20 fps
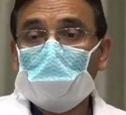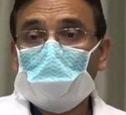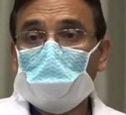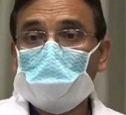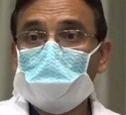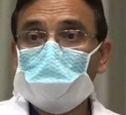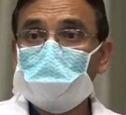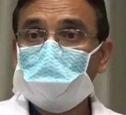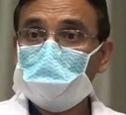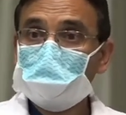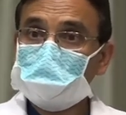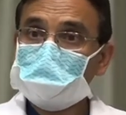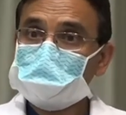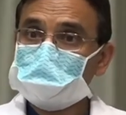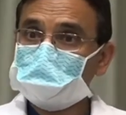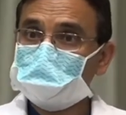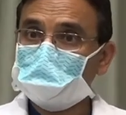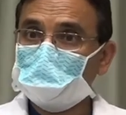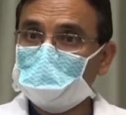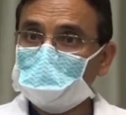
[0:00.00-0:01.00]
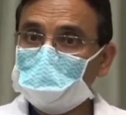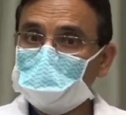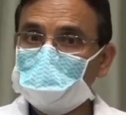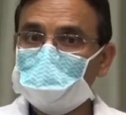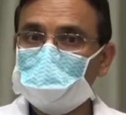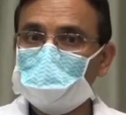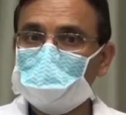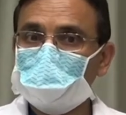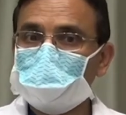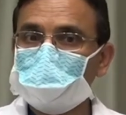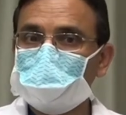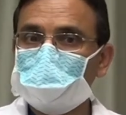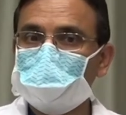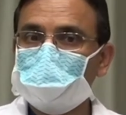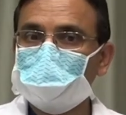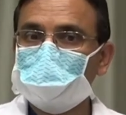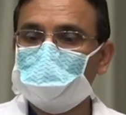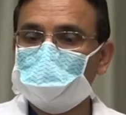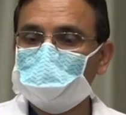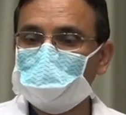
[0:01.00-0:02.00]
On the venous side, if
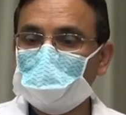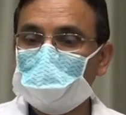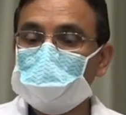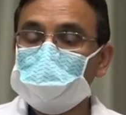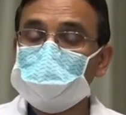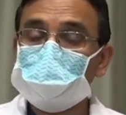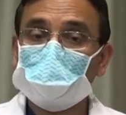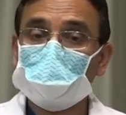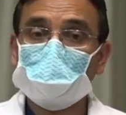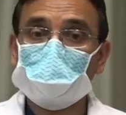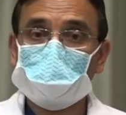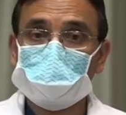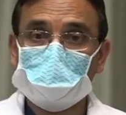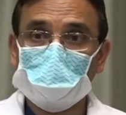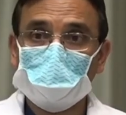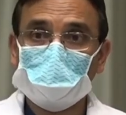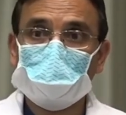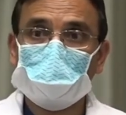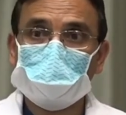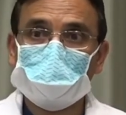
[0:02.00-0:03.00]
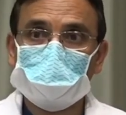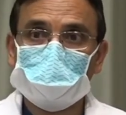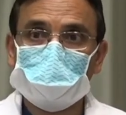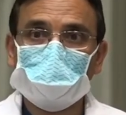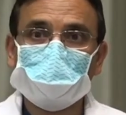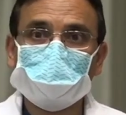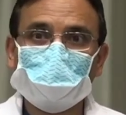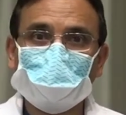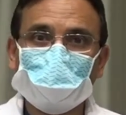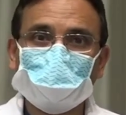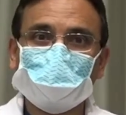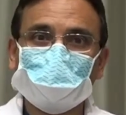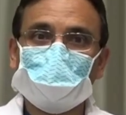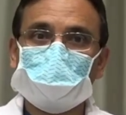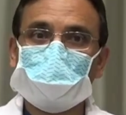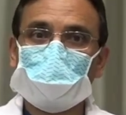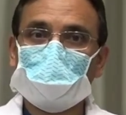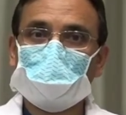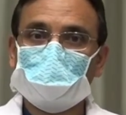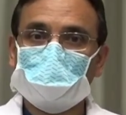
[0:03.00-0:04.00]
the veins aren't working, the blood can't
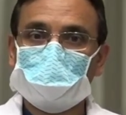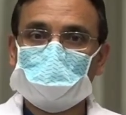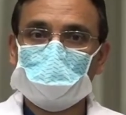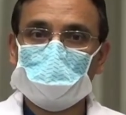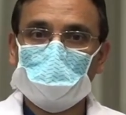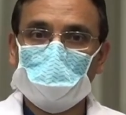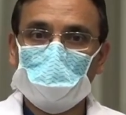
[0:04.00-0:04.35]
get back up to the